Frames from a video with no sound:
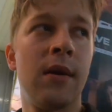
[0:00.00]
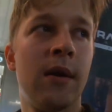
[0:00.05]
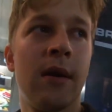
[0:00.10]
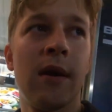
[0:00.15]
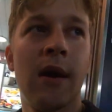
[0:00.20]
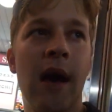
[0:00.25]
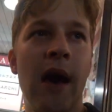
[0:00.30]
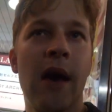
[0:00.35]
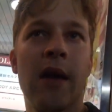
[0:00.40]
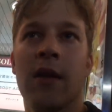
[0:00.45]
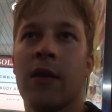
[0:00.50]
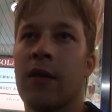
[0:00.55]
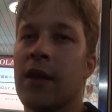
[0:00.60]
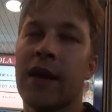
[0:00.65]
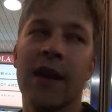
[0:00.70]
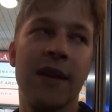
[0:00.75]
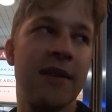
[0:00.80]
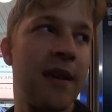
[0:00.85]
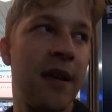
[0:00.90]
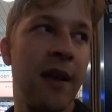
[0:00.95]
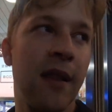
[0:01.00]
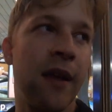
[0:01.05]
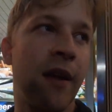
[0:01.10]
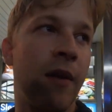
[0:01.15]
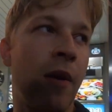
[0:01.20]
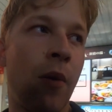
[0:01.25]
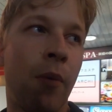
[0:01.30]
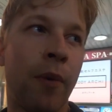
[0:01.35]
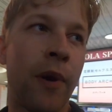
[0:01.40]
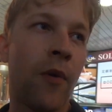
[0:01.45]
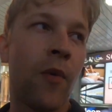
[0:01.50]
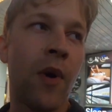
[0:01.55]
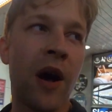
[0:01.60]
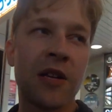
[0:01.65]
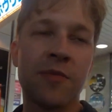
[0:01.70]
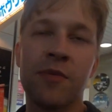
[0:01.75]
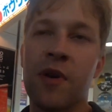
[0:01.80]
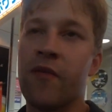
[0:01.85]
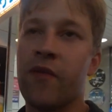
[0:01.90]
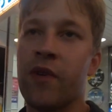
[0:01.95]
I don't know. Like I said, like when I watch
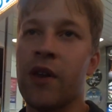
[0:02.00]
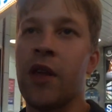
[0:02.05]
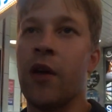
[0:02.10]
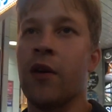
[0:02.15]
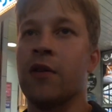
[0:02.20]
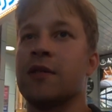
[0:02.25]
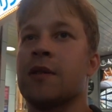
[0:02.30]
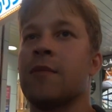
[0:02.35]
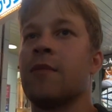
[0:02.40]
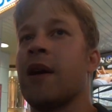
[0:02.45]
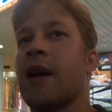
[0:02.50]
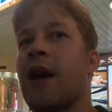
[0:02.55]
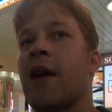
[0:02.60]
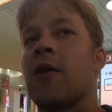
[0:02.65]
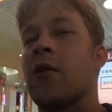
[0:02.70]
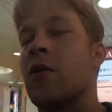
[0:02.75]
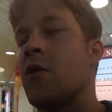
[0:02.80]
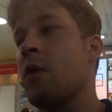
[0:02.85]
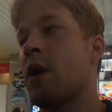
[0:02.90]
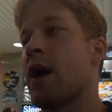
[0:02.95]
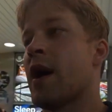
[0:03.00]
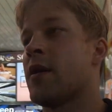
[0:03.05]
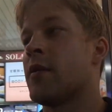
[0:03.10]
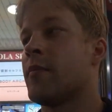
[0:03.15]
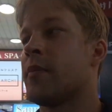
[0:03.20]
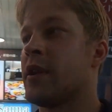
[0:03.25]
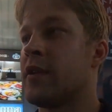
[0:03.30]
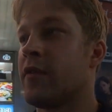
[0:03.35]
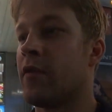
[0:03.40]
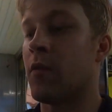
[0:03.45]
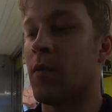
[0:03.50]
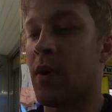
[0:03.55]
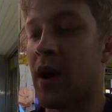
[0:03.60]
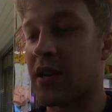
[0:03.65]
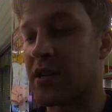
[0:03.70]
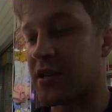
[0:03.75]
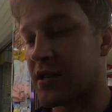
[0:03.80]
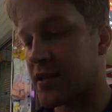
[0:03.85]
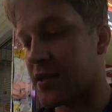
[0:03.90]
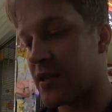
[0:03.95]
my videos, I'm like, I don't know why anybody even
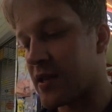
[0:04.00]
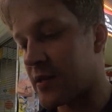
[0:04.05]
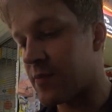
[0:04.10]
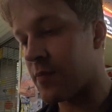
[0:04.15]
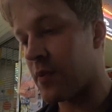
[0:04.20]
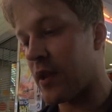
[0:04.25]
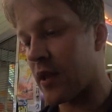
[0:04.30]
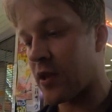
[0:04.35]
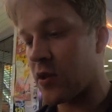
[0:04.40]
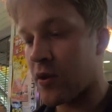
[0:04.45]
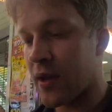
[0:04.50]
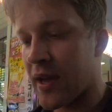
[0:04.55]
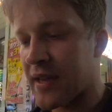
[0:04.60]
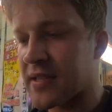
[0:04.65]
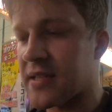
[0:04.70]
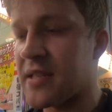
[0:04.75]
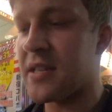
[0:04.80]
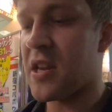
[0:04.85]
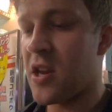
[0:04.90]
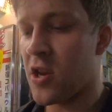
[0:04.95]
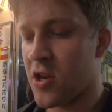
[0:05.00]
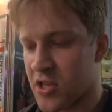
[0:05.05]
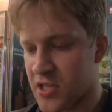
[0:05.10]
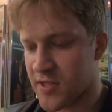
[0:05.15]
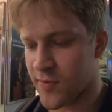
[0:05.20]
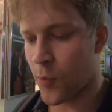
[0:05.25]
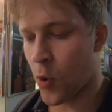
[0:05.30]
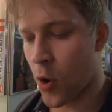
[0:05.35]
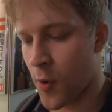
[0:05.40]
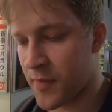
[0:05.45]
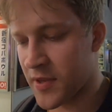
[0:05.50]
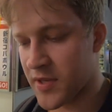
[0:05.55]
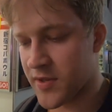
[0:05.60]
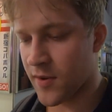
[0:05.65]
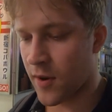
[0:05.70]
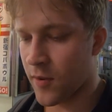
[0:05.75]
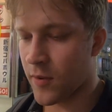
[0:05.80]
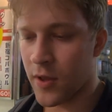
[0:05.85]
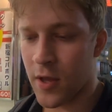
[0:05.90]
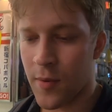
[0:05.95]
watches this, but like, you guys continue to support me, so I
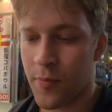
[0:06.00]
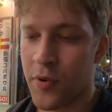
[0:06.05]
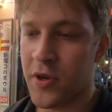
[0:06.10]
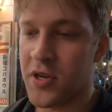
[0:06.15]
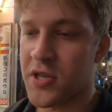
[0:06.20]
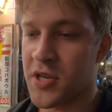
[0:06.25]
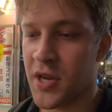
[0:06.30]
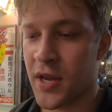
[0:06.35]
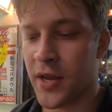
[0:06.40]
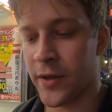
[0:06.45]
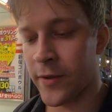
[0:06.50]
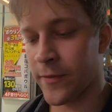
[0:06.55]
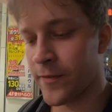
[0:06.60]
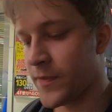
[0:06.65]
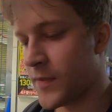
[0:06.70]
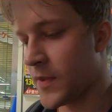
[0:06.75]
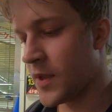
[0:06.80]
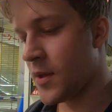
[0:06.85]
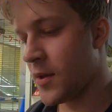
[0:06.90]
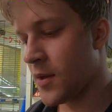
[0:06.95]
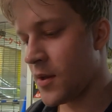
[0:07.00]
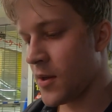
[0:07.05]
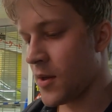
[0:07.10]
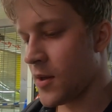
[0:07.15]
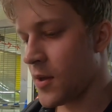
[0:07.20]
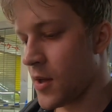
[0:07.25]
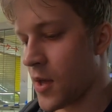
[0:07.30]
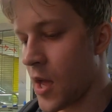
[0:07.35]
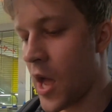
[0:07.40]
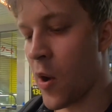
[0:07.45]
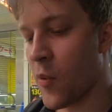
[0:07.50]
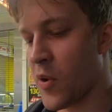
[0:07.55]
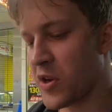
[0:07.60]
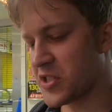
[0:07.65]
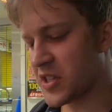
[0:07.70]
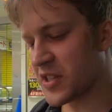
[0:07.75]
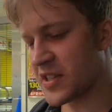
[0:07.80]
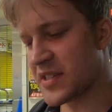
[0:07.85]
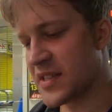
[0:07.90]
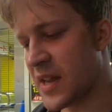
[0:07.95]
really appreciate it. I wish
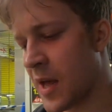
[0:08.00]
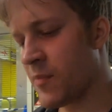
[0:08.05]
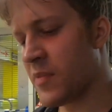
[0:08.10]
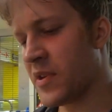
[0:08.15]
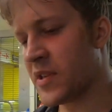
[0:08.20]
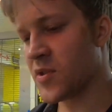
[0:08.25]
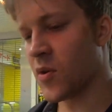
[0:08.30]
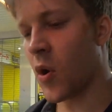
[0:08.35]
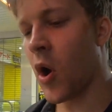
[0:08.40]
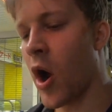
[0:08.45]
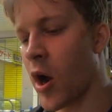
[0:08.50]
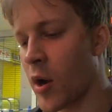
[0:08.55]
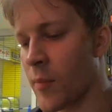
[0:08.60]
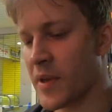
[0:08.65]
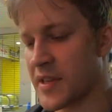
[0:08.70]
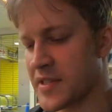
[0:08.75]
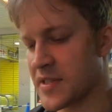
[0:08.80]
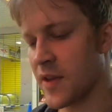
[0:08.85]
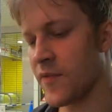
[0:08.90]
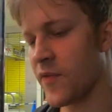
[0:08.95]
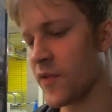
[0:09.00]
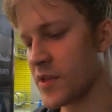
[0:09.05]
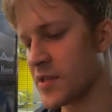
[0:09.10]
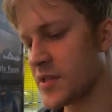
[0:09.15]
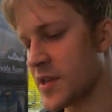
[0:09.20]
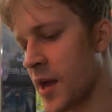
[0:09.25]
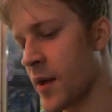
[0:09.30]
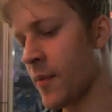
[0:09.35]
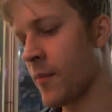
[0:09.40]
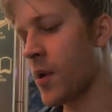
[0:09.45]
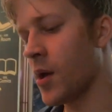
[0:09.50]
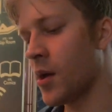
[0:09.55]
I could stop being so hard on myself all the time.